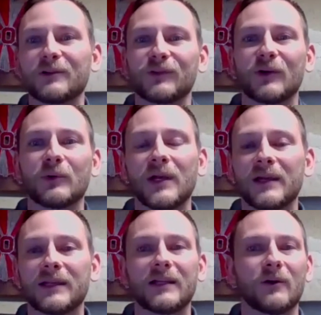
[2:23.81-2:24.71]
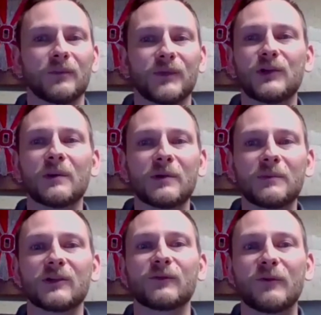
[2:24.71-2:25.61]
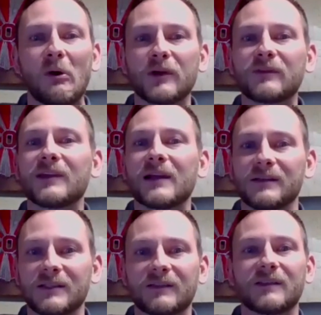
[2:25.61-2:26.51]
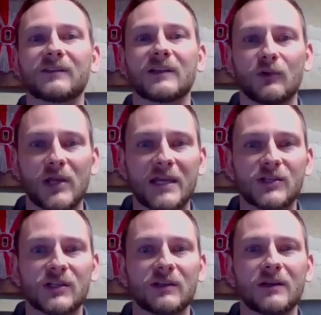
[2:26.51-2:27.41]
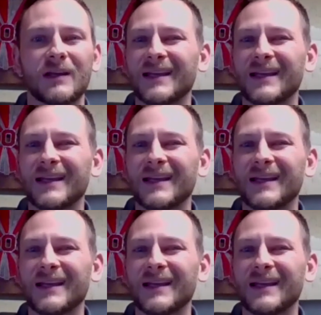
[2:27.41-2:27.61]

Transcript: So UWB is focusing on distance and location.